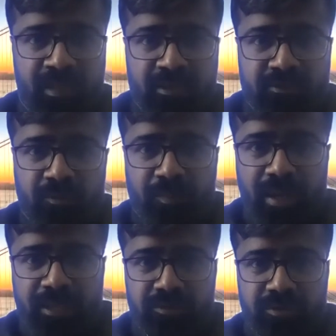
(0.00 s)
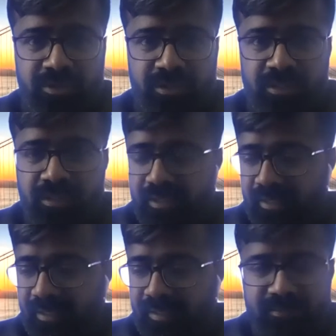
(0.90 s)
Yeah. So my question
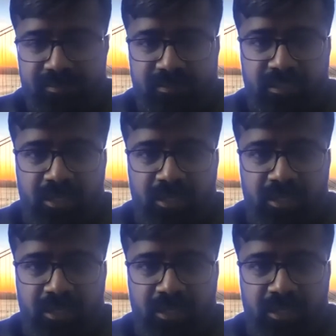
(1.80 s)
is,